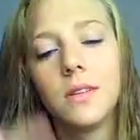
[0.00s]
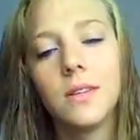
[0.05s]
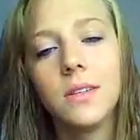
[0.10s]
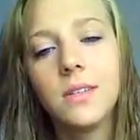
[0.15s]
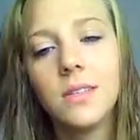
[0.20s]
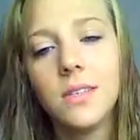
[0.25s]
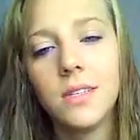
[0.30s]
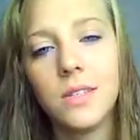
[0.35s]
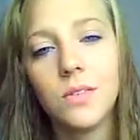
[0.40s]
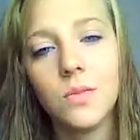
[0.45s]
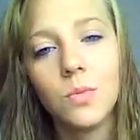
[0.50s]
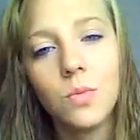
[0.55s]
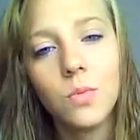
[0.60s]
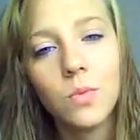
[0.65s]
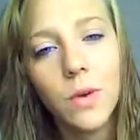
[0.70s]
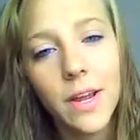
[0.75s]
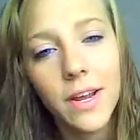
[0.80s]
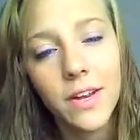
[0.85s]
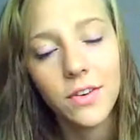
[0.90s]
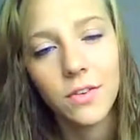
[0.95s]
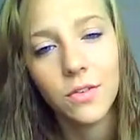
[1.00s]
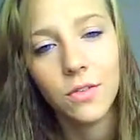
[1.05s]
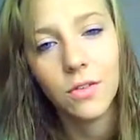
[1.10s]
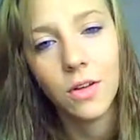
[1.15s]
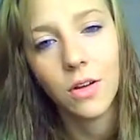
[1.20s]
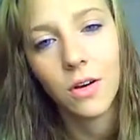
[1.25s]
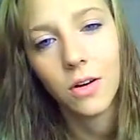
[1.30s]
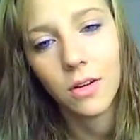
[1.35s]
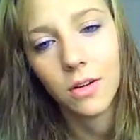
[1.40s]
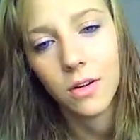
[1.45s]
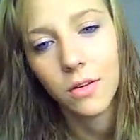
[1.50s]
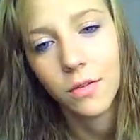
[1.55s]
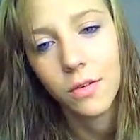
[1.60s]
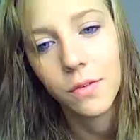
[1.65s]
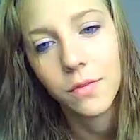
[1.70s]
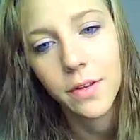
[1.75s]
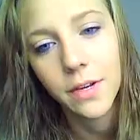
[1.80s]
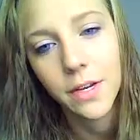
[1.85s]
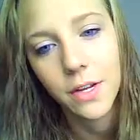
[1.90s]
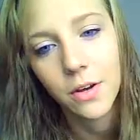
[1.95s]
this is way too long of a
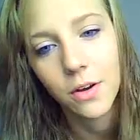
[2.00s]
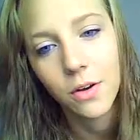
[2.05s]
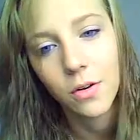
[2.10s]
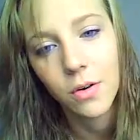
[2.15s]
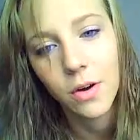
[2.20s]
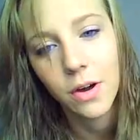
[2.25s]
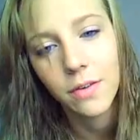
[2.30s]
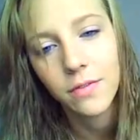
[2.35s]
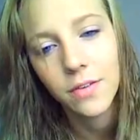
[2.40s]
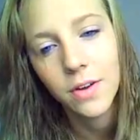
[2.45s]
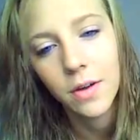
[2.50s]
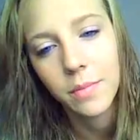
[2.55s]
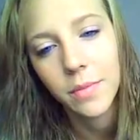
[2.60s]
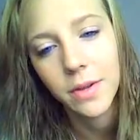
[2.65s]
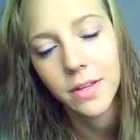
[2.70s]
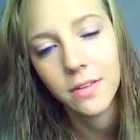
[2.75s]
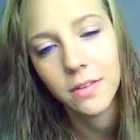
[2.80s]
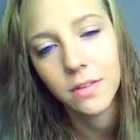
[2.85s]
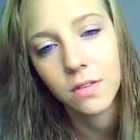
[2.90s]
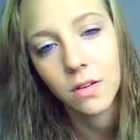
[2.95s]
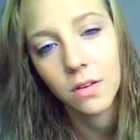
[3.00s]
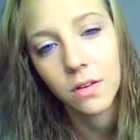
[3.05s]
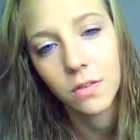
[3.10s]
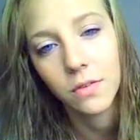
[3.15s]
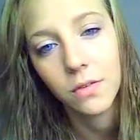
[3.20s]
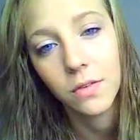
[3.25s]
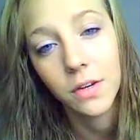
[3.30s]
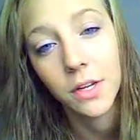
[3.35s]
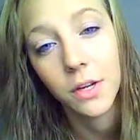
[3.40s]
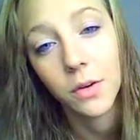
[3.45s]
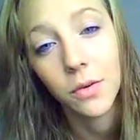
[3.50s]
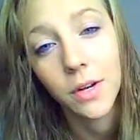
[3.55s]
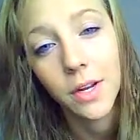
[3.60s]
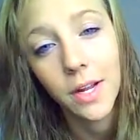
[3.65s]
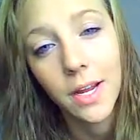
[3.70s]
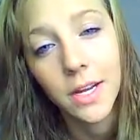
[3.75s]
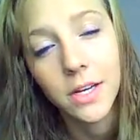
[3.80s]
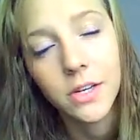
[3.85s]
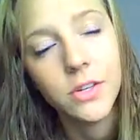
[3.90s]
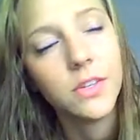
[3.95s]
video. I've not made this long of a video in
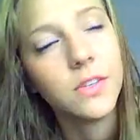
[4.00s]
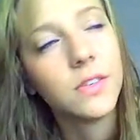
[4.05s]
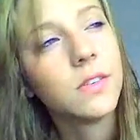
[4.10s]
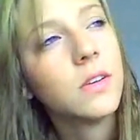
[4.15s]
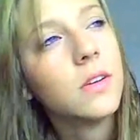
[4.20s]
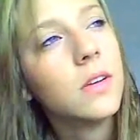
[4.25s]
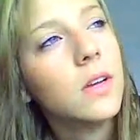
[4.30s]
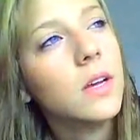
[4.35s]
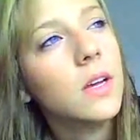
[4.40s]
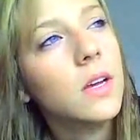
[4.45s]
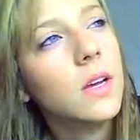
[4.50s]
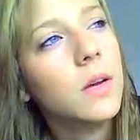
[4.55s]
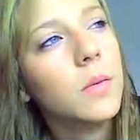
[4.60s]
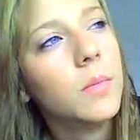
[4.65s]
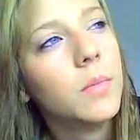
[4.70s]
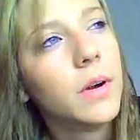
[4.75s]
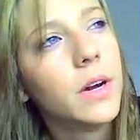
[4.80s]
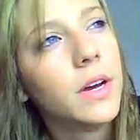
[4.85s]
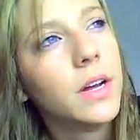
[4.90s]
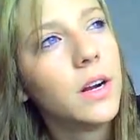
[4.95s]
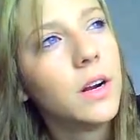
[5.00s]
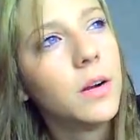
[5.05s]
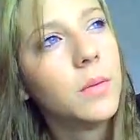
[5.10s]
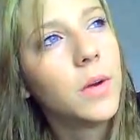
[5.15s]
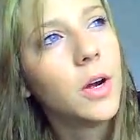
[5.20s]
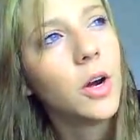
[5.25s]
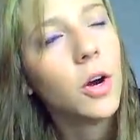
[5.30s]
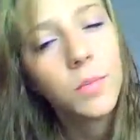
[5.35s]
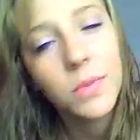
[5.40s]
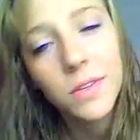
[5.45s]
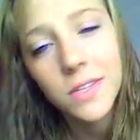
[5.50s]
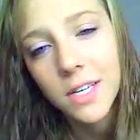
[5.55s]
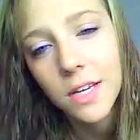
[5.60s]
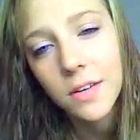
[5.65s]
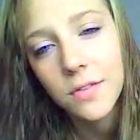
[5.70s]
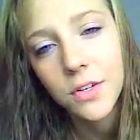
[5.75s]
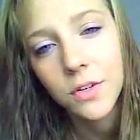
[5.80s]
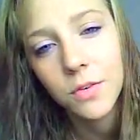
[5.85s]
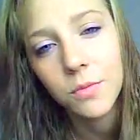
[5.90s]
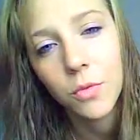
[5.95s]
ages, but I hope this
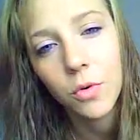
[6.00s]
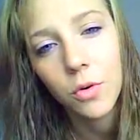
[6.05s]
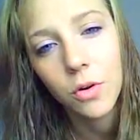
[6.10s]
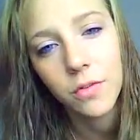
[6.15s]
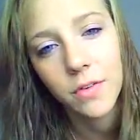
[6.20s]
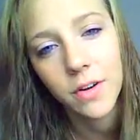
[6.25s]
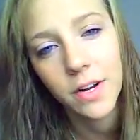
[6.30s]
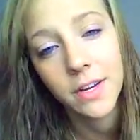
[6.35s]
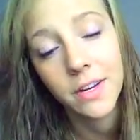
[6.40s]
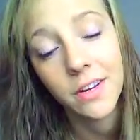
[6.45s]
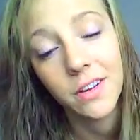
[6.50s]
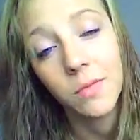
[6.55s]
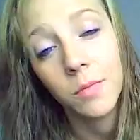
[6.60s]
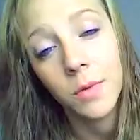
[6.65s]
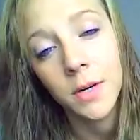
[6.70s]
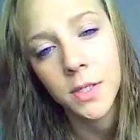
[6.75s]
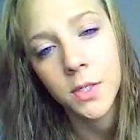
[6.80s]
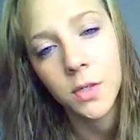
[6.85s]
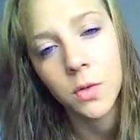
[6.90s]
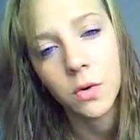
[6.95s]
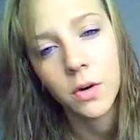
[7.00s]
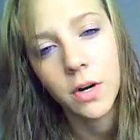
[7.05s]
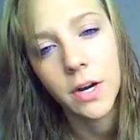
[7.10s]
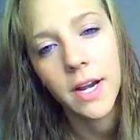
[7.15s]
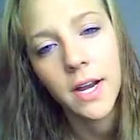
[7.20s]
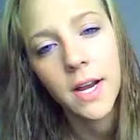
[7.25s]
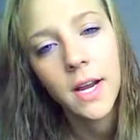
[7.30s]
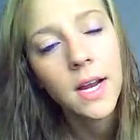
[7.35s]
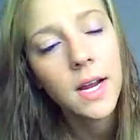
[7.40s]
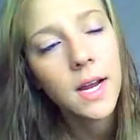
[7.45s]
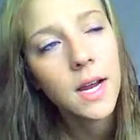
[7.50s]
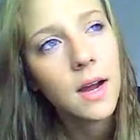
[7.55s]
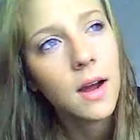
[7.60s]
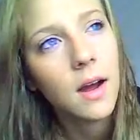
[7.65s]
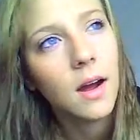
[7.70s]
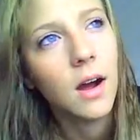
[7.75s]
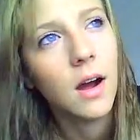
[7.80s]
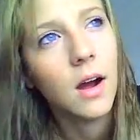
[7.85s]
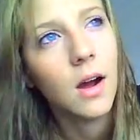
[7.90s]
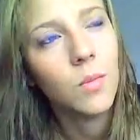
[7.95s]
gives you more of an idea of my story,
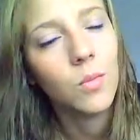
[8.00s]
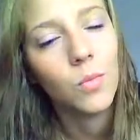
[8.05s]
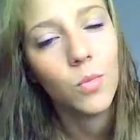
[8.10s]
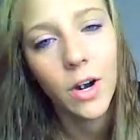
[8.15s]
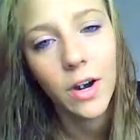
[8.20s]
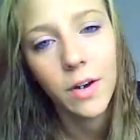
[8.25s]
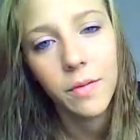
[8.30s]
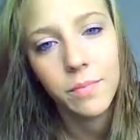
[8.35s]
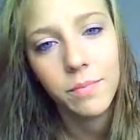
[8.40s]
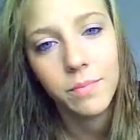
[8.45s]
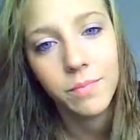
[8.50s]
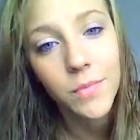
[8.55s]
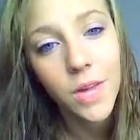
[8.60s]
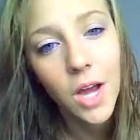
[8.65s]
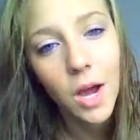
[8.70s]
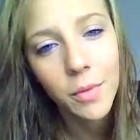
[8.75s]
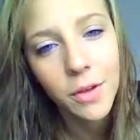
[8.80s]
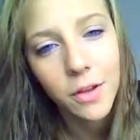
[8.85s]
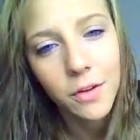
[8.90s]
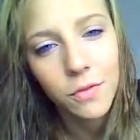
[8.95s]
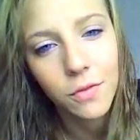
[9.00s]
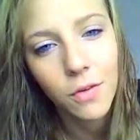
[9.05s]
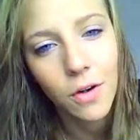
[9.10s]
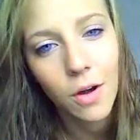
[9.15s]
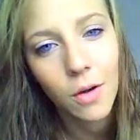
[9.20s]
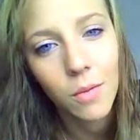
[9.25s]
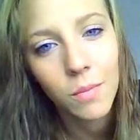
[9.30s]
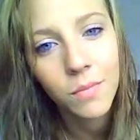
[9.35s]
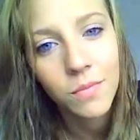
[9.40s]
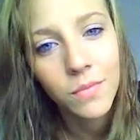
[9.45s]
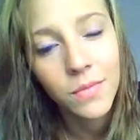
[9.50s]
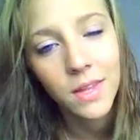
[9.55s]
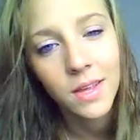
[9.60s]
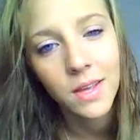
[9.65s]
where I'm coming from.